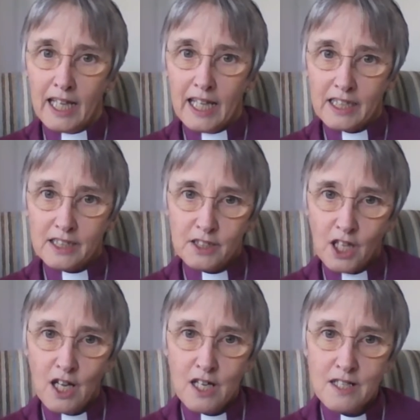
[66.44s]
It
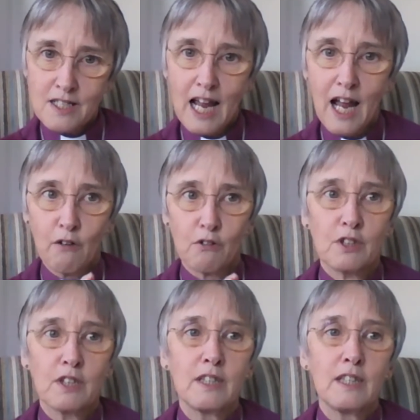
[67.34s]
turns out